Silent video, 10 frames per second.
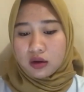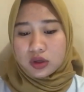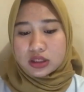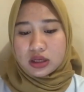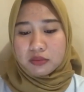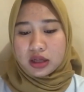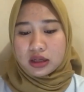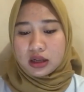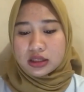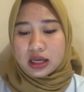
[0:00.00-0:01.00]
which
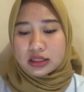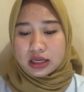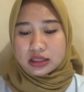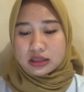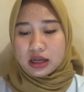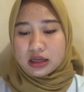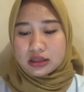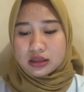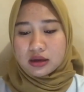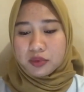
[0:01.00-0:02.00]
immediately suggests that it's
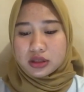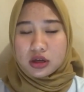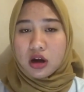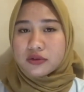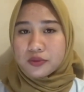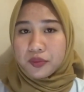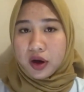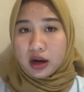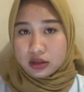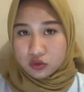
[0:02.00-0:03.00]
the person of
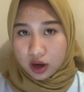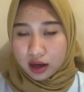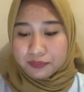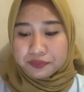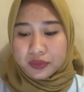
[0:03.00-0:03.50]
supernatural,